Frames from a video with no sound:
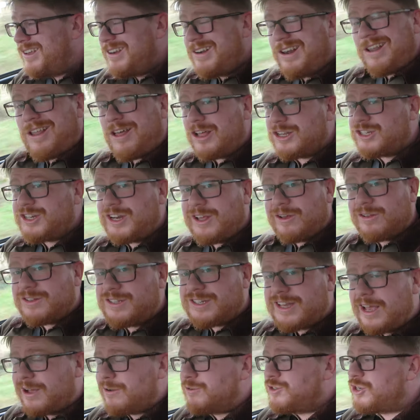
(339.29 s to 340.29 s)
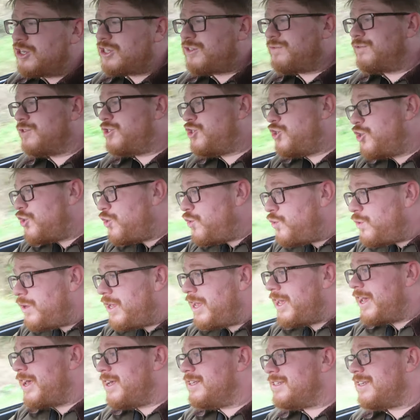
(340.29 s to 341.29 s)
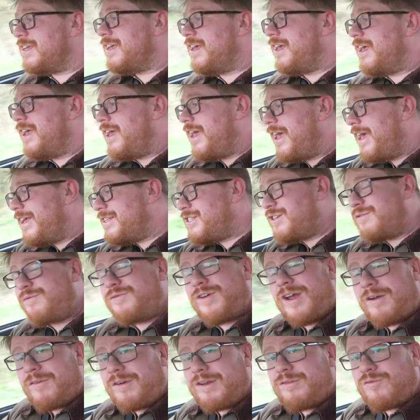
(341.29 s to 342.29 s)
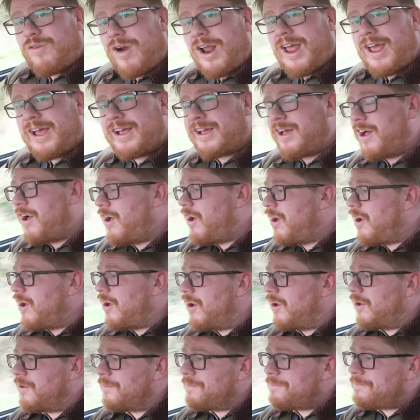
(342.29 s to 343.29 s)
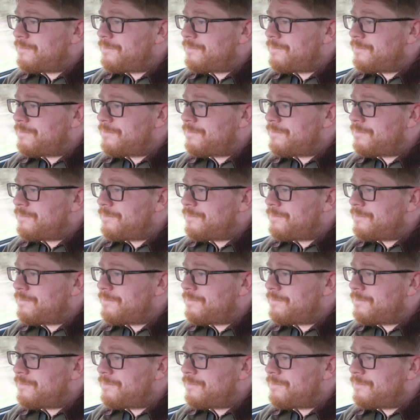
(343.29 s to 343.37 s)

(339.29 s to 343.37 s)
largely on sale just for 2 years. It's a very rare car.